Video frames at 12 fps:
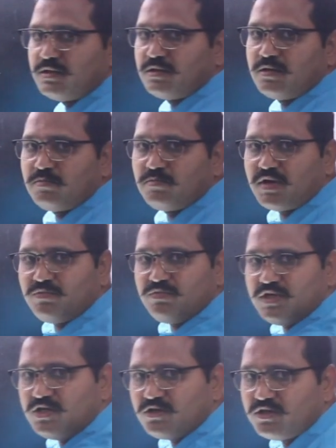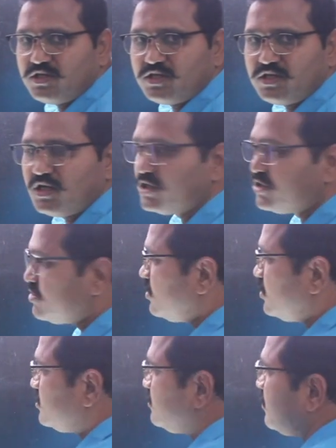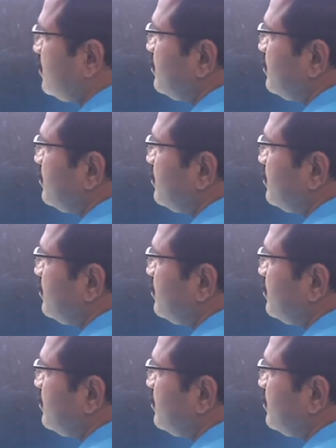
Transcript: by withdrawing electrons from